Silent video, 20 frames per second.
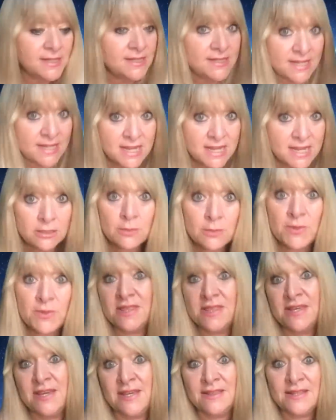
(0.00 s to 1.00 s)
Deal
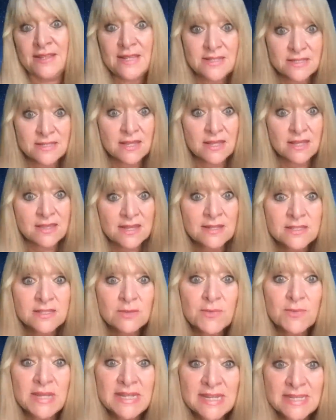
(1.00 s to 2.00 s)
with it. These are the things
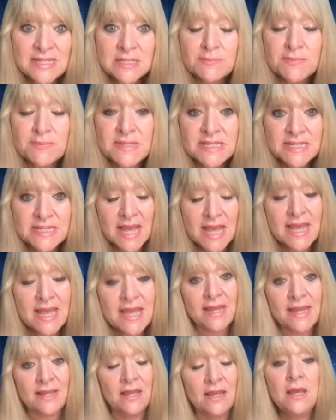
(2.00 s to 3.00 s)
that we need to be
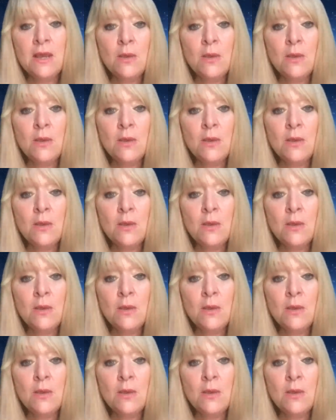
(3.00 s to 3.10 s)
saying.